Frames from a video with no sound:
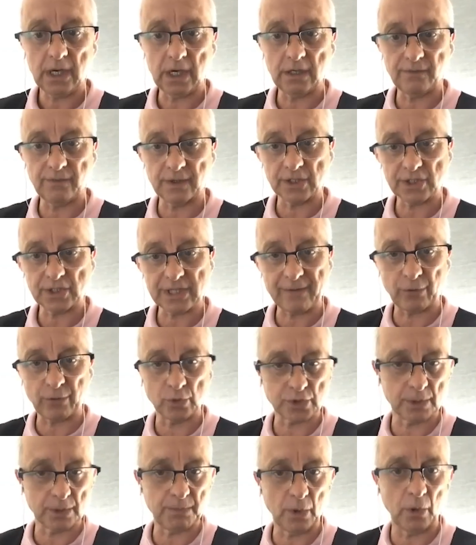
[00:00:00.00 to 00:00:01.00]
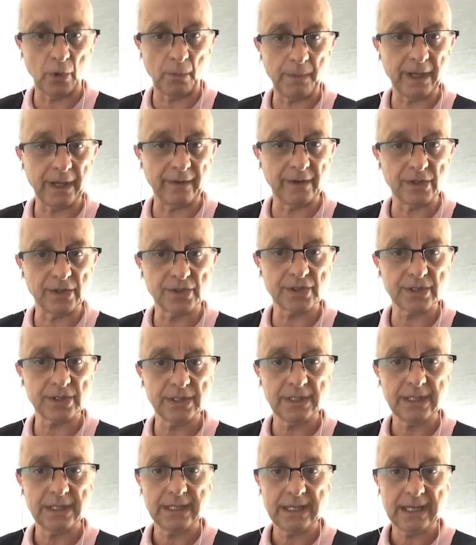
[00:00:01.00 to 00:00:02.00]
over several support
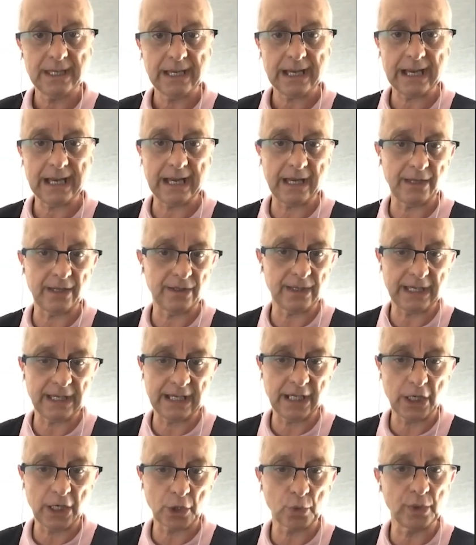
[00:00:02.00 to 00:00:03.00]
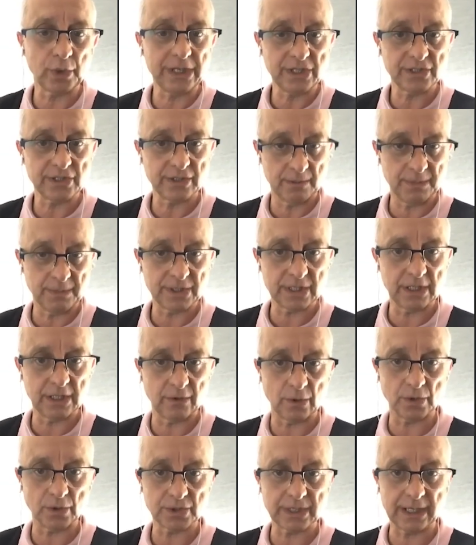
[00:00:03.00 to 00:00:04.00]
periods and increased the
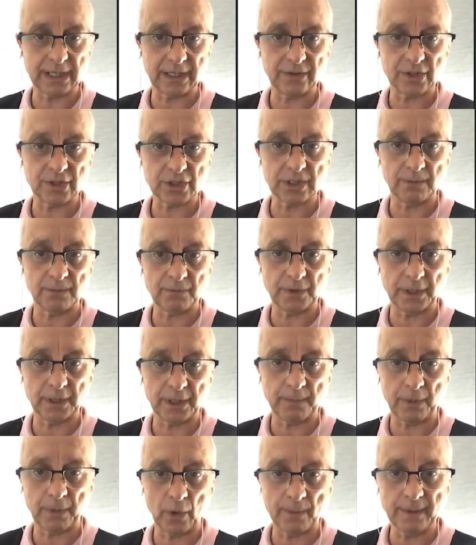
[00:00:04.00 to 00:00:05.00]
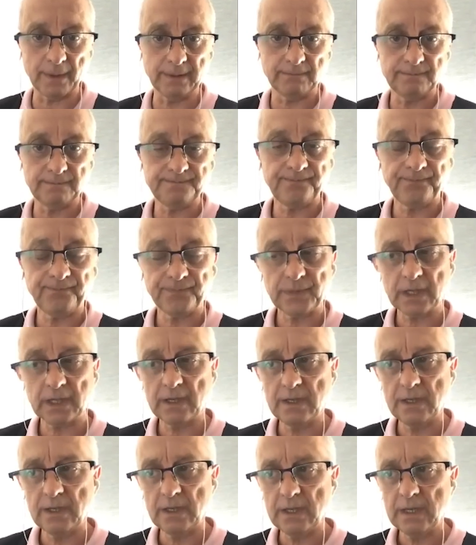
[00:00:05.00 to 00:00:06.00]
material state of the ship for the deployment.
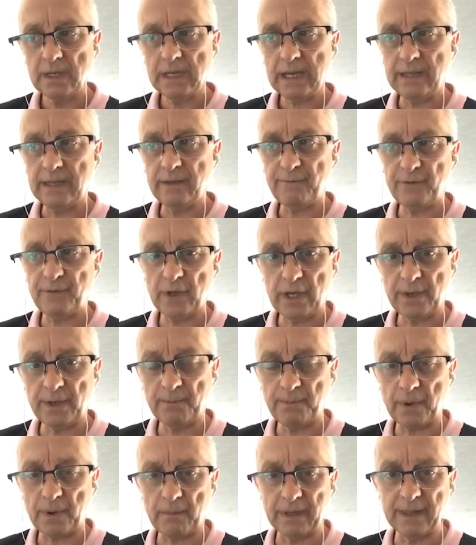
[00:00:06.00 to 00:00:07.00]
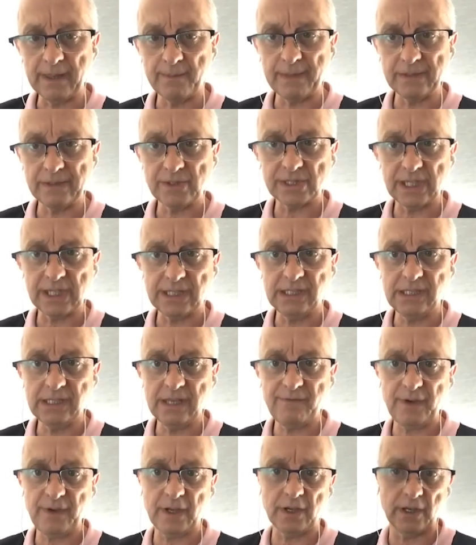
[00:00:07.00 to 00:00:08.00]
And the third and probably the most
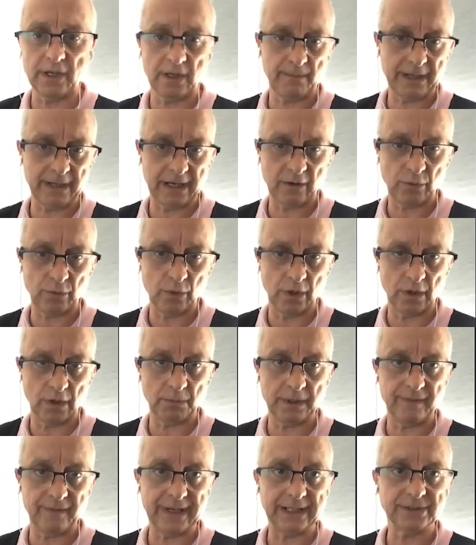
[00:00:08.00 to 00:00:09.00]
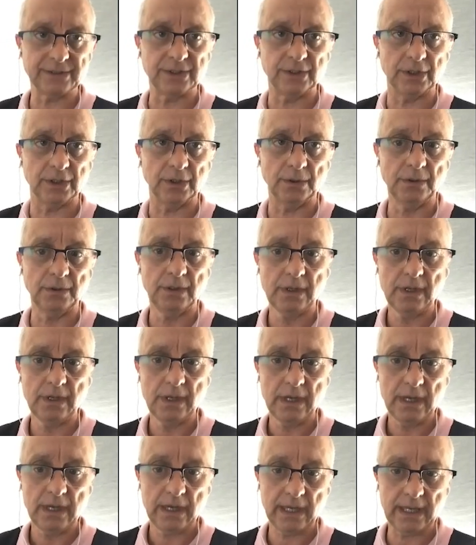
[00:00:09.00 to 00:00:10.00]
significant amount of work we've had to do
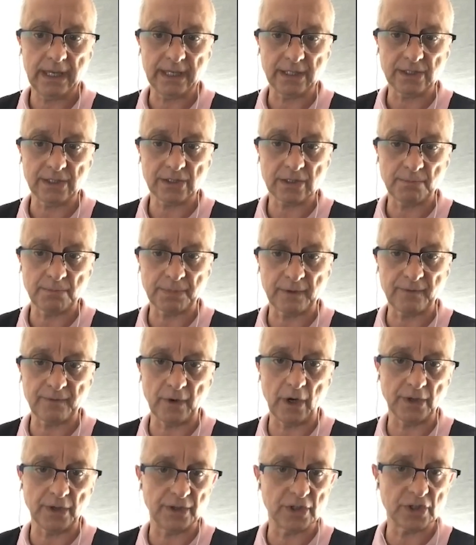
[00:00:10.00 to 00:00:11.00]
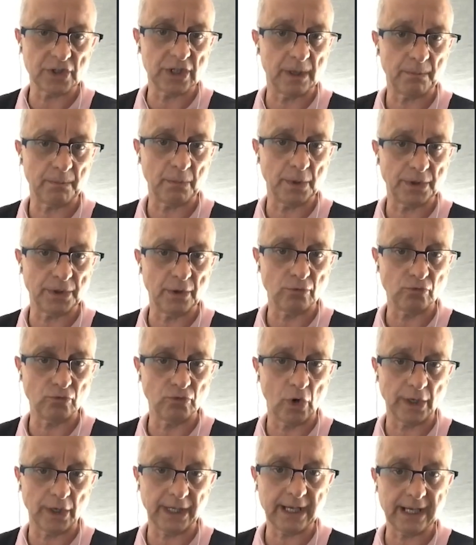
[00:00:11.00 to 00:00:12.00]
is to provide the ship with the
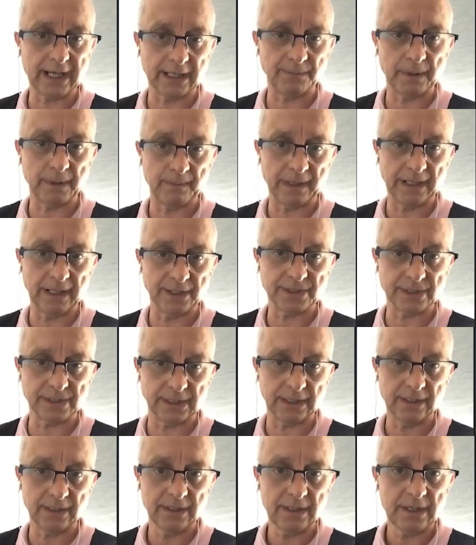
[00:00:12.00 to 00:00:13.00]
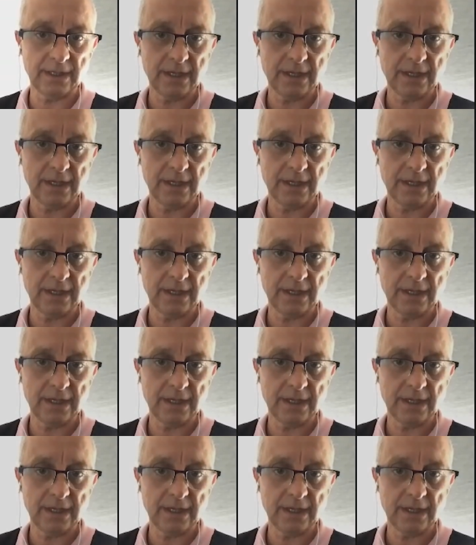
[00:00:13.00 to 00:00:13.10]
right capability.